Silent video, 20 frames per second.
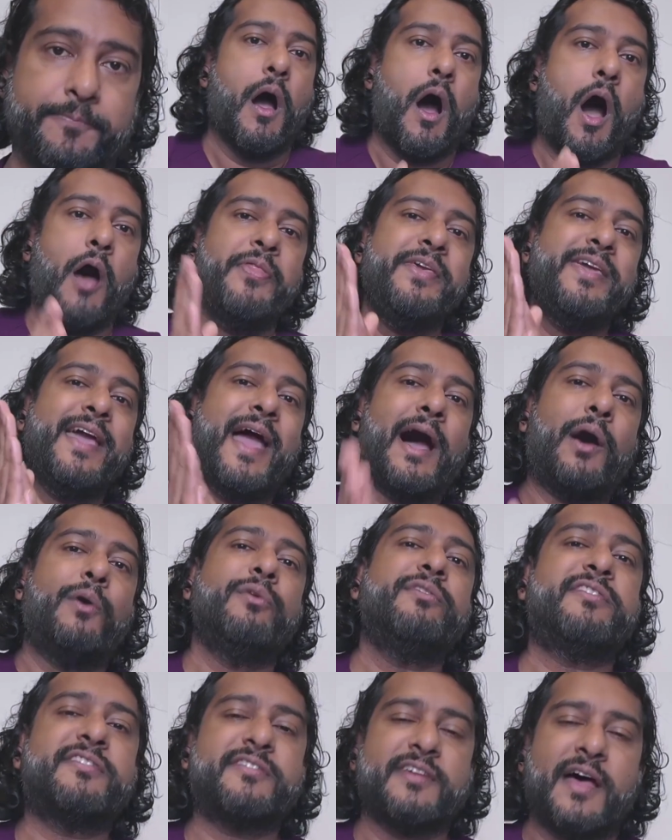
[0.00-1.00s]
On the
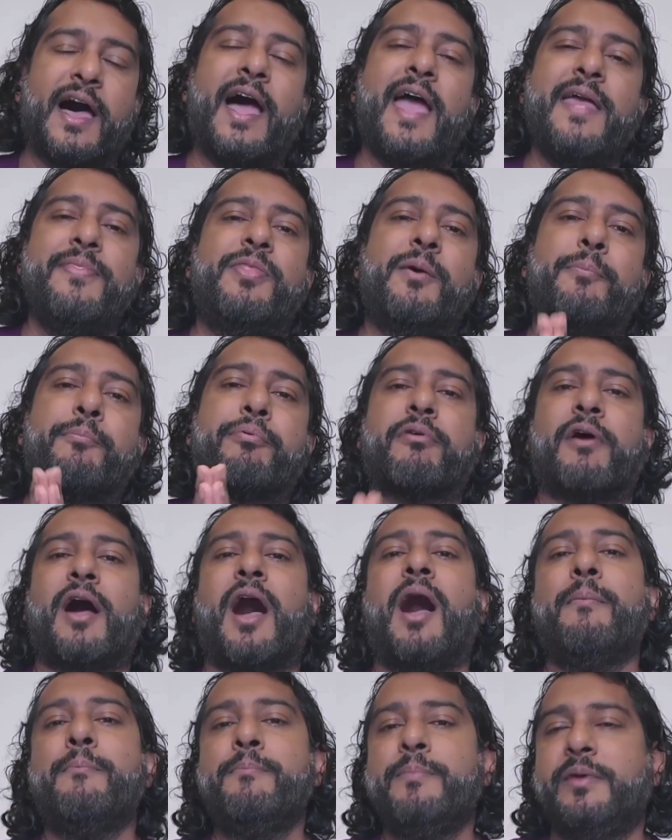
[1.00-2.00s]
outside, the
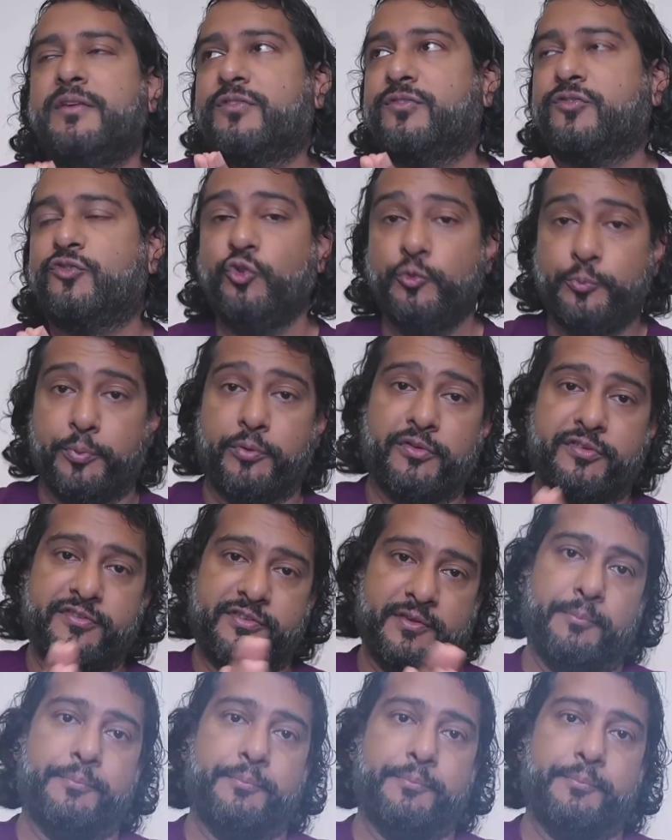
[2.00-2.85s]
problem is super simple.